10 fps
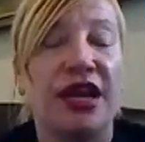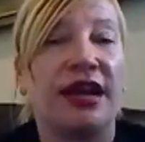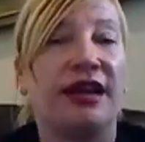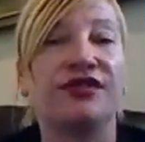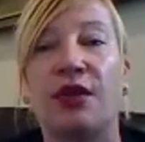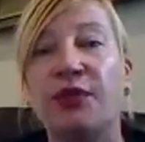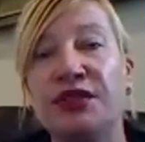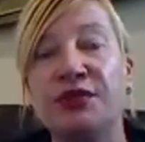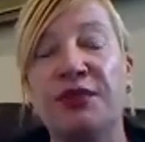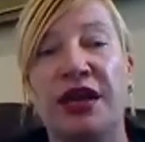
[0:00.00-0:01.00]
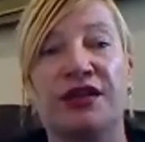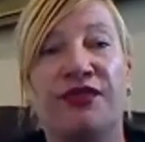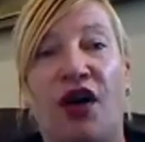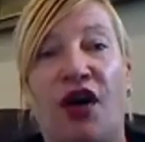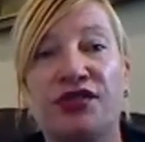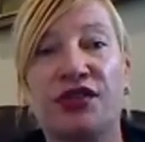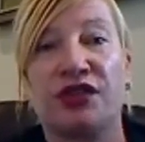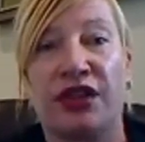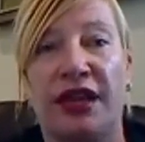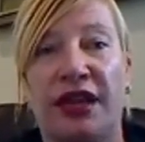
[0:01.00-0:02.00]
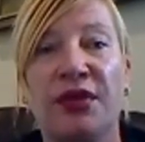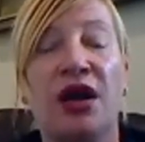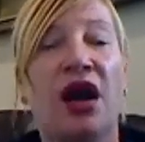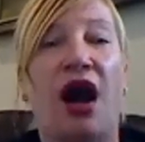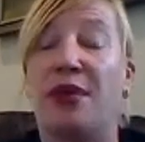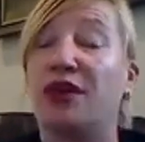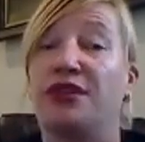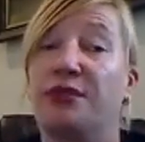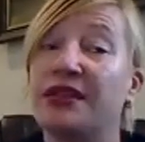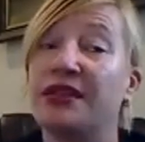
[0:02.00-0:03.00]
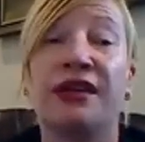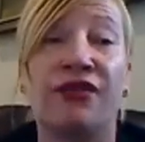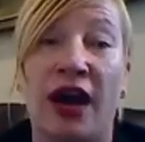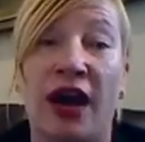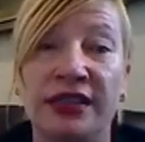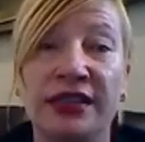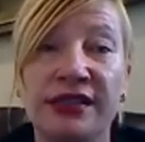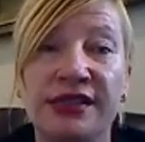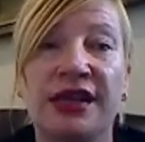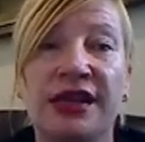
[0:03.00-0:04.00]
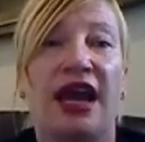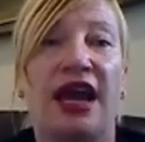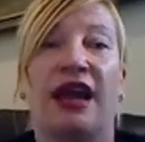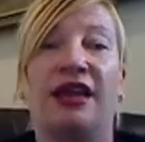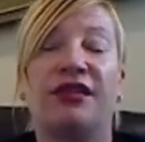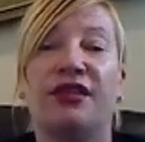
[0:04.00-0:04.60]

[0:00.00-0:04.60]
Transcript: If someone's made a false claim about domestic violence and